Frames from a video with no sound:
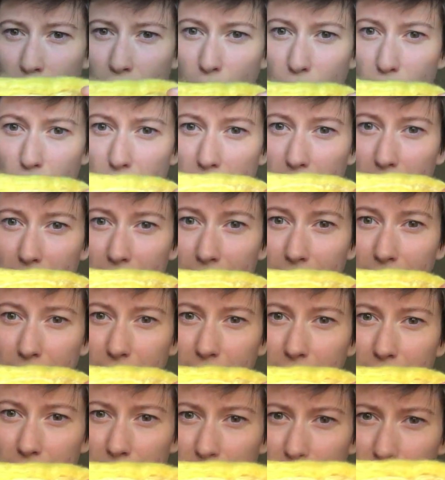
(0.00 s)
a really
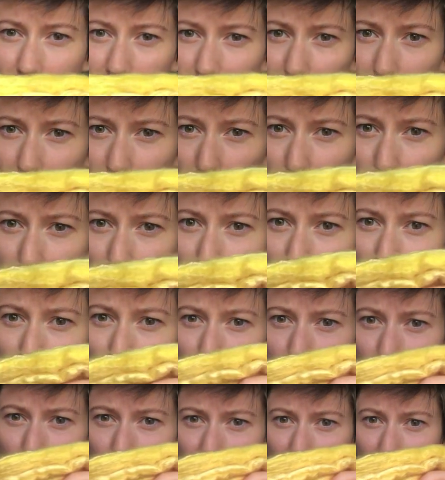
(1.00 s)
nice sort of
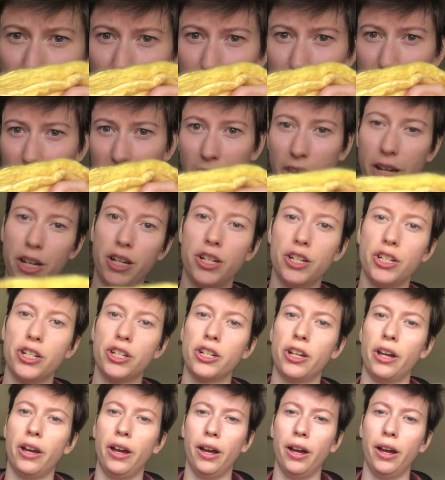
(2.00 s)
glossy finish.